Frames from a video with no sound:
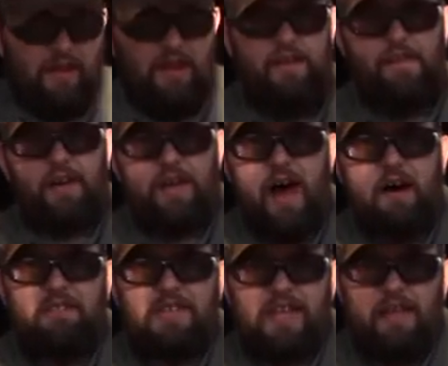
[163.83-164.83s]
If it
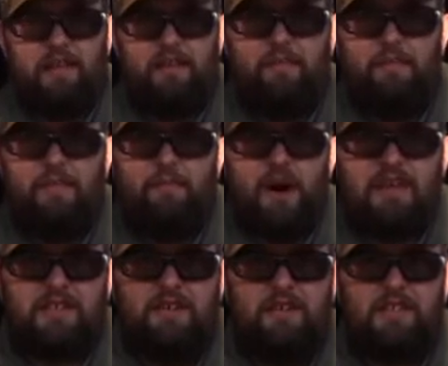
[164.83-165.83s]
comes in a
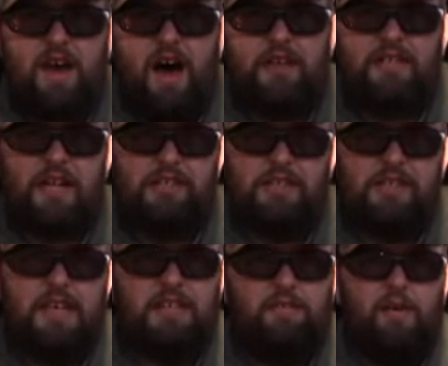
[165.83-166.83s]
mustard sauce such as
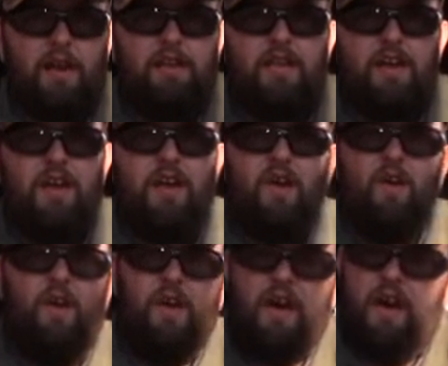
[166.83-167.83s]
this one,
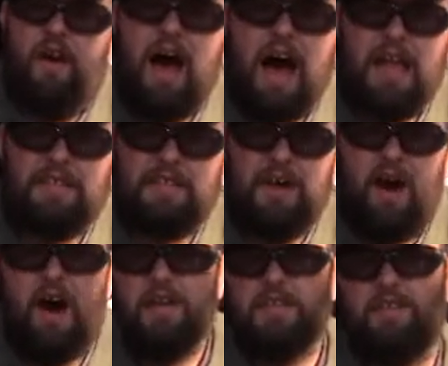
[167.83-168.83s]
or a hot
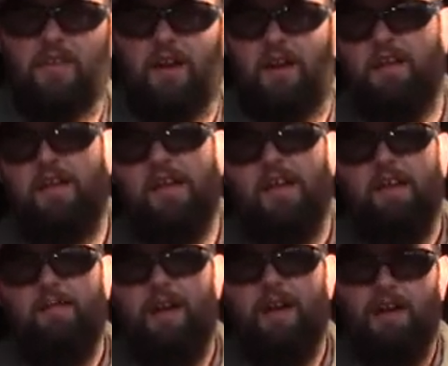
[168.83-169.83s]
sauce or a
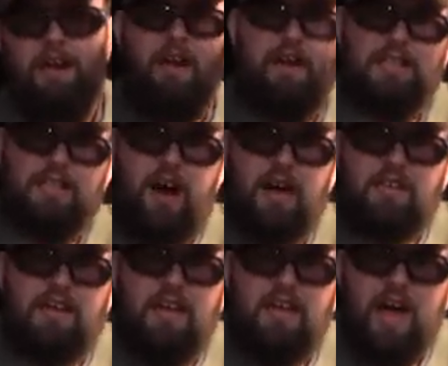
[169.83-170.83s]
marinara
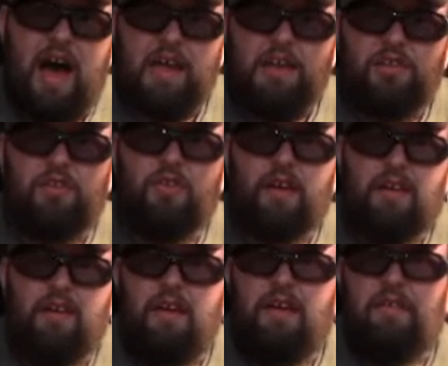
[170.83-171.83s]
sauce, I usually
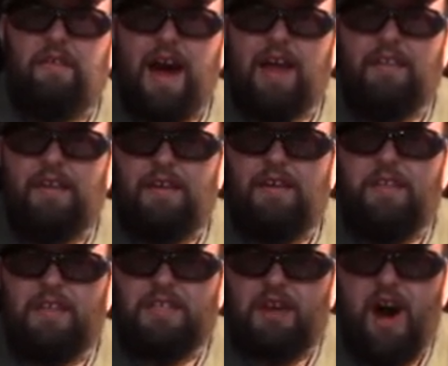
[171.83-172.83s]
find
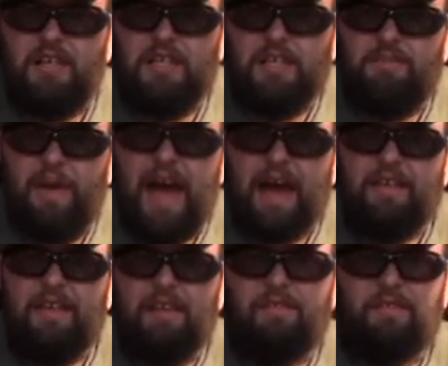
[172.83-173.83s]
the sauce it's packed
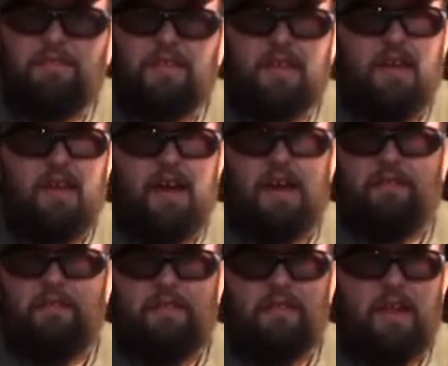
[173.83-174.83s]
in
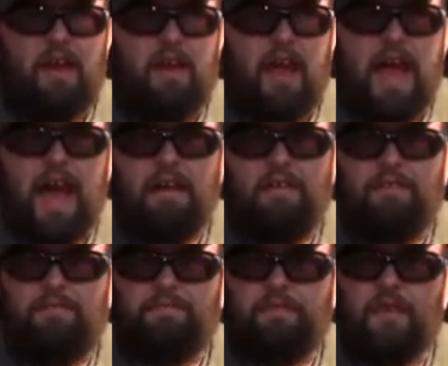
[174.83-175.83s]
and add
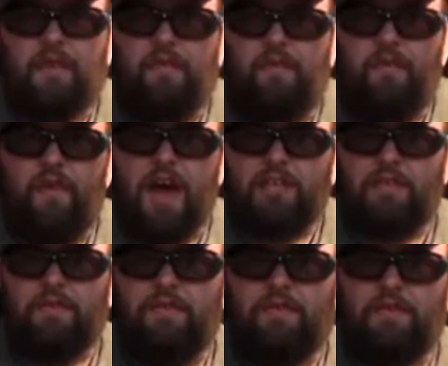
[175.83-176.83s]

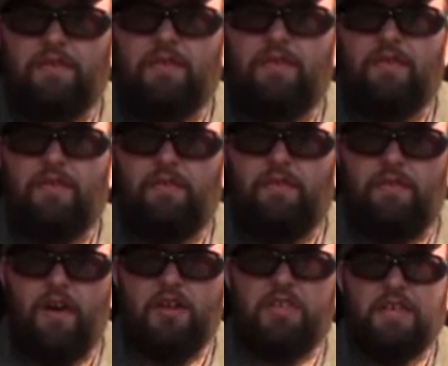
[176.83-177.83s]
fresh
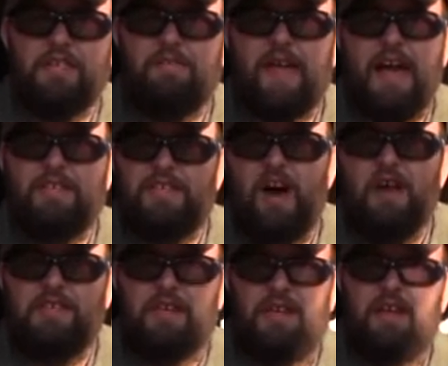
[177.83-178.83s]
versions of that
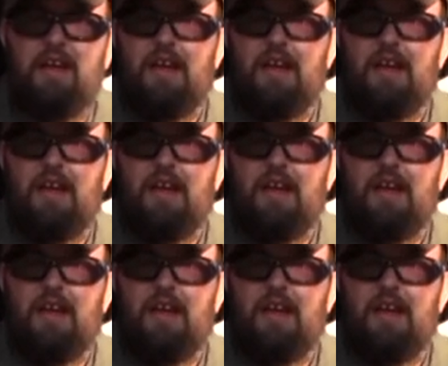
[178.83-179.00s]
sauce in.